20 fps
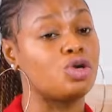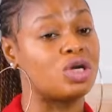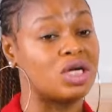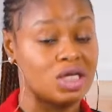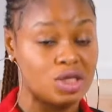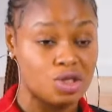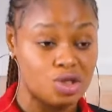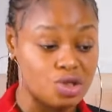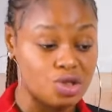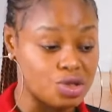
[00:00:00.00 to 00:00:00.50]

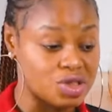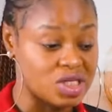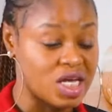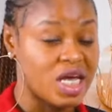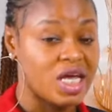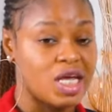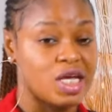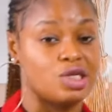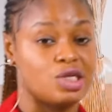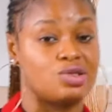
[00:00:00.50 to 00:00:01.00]
can use
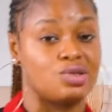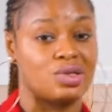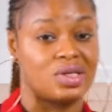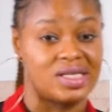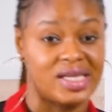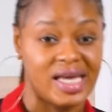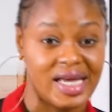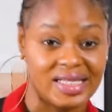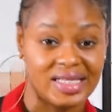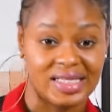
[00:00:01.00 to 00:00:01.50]
is to
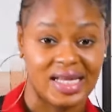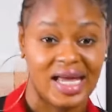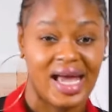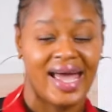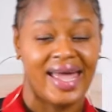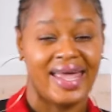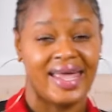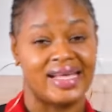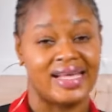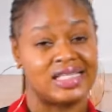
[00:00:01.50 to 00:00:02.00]
get
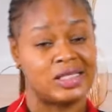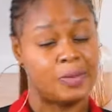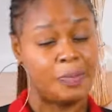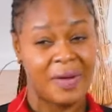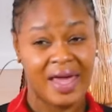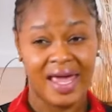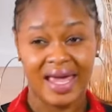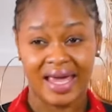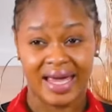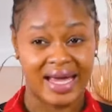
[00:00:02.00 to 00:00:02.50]
a
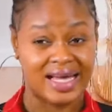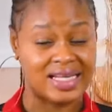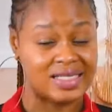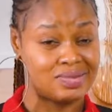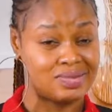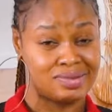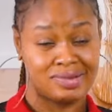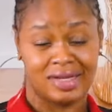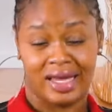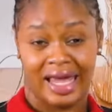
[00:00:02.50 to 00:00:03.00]
spare gas
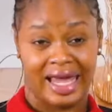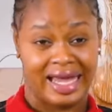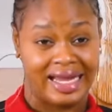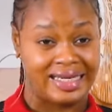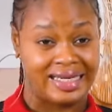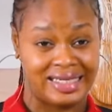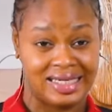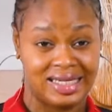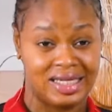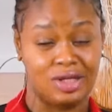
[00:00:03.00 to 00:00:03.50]

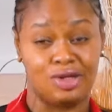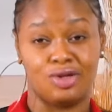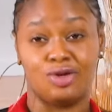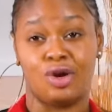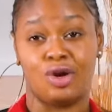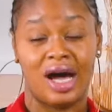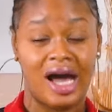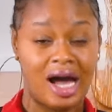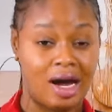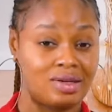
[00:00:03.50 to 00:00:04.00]
head. You know
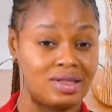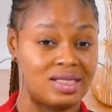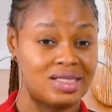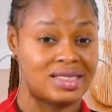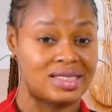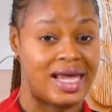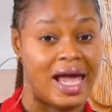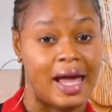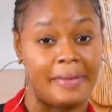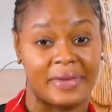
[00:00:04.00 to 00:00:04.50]
how this
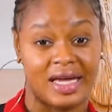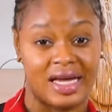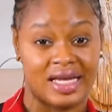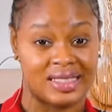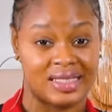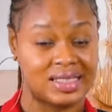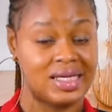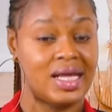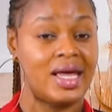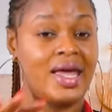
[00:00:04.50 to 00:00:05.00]
cam
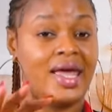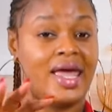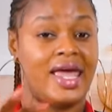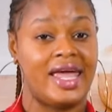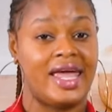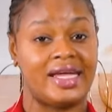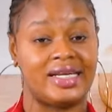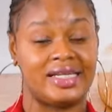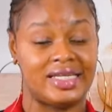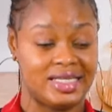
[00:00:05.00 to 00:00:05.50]
gas
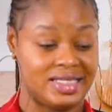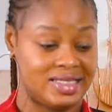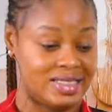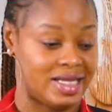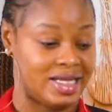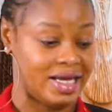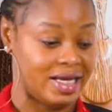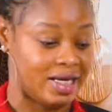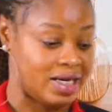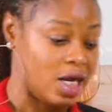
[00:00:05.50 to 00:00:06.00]
head is
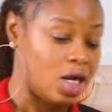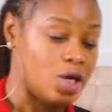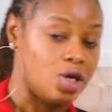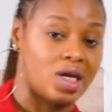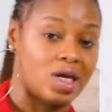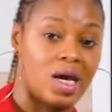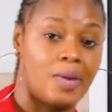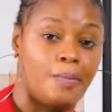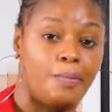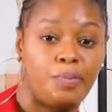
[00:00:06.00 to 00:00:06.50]
like. You
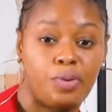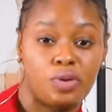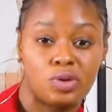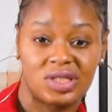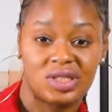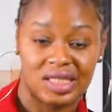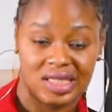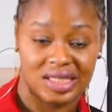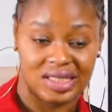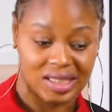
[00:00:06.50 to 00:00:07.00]
can
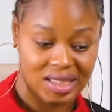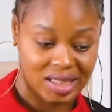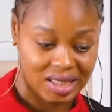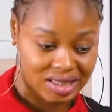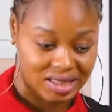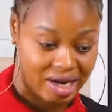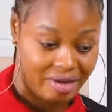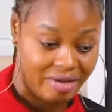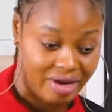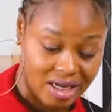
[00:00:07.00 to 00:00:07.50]
put it
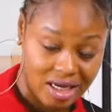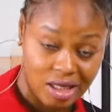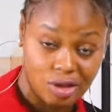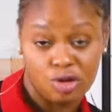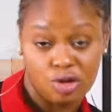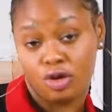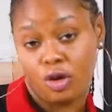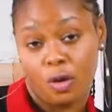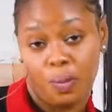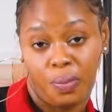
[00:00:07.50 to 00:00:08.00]
directly
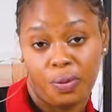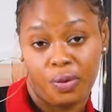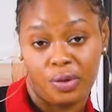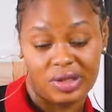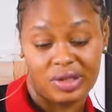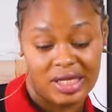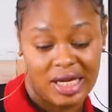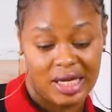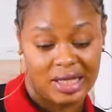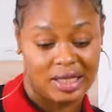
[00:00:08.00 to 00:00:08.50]
into your
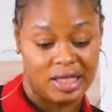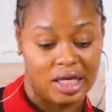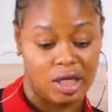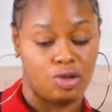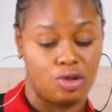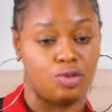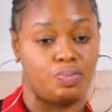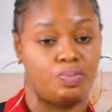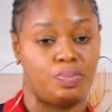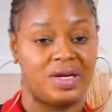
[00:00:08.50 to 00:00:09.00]
pot and then
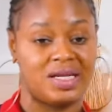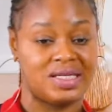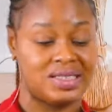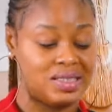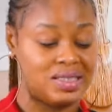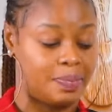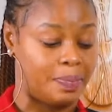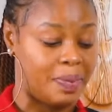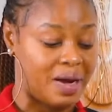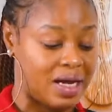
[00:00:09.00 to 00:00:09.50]
you place
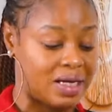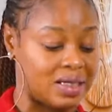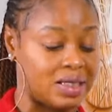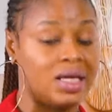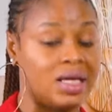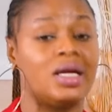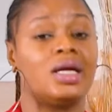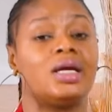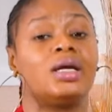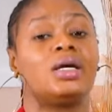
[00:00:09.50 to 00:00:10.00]
the
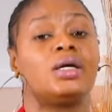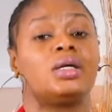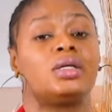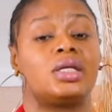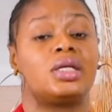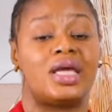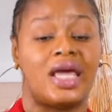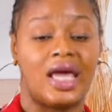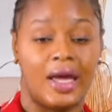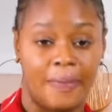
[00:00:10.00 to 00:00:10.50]

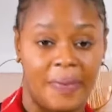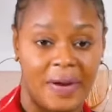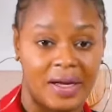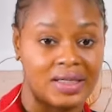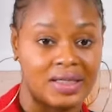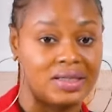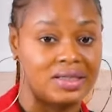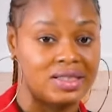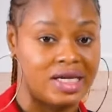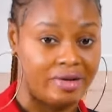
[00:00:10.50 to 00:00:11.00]
cake
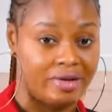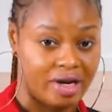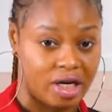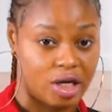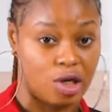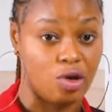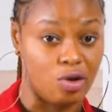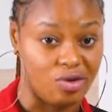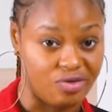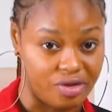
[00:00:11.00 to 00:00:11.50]
pan
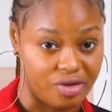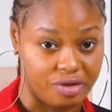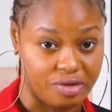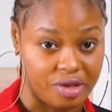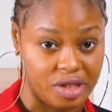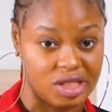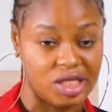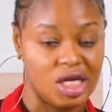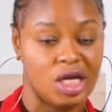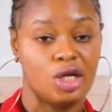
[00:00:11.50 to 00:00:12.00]
directly over
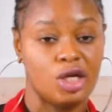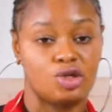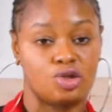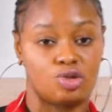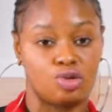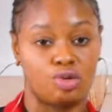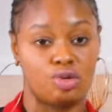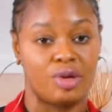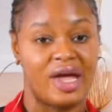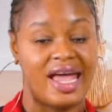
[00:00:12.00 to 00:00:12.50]
it
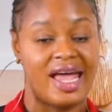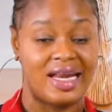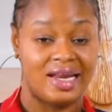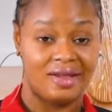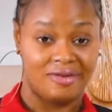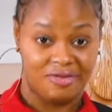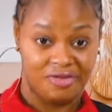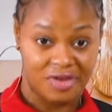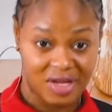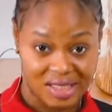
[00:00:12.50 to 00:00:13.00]
to
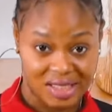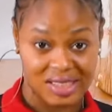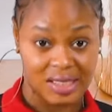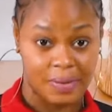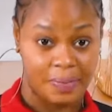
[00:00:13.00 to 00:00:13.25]
elevate the